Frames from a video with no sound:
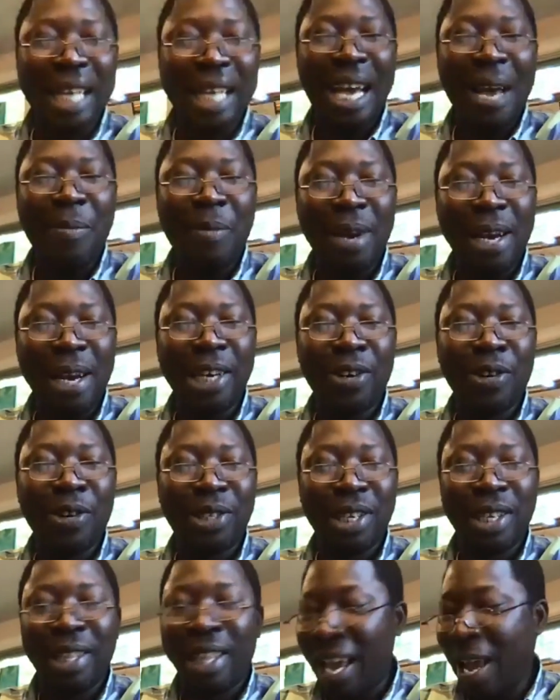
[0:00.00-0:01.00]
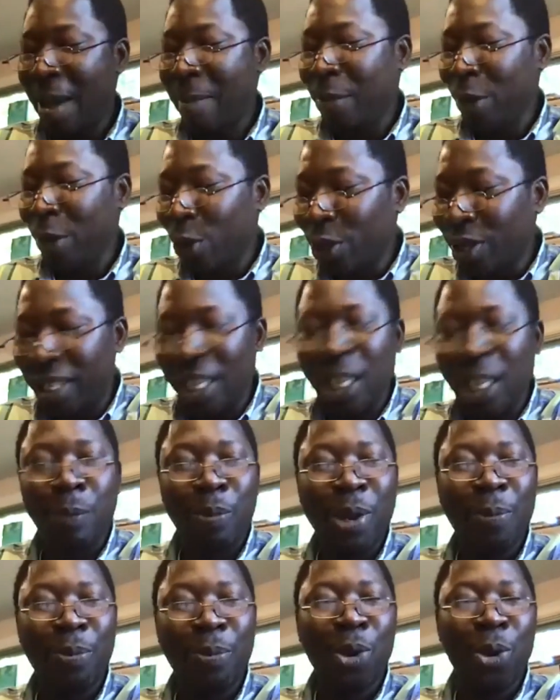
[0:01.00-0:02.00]
Ajami literacy there because these
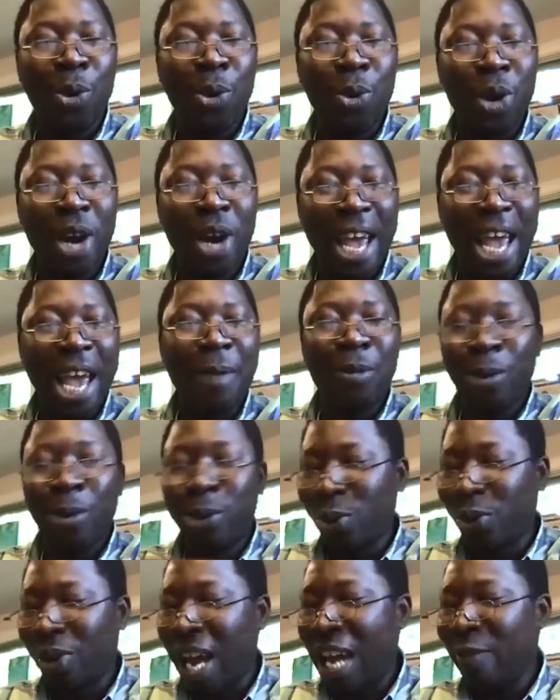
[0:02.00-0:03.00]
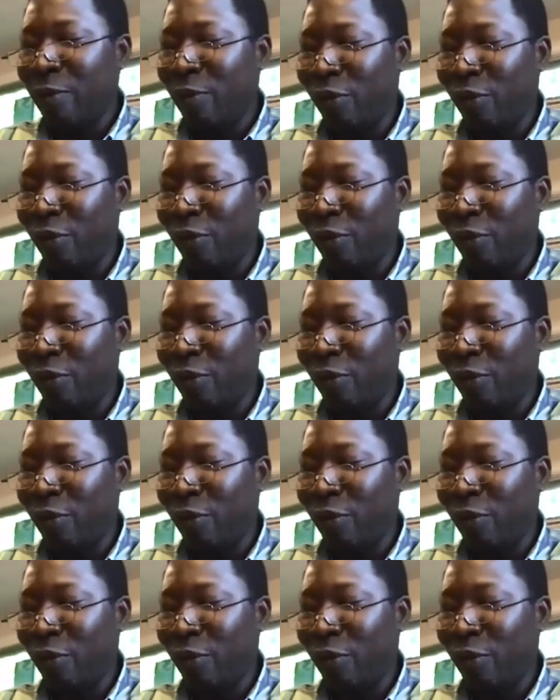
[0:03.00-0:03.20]
people were able to write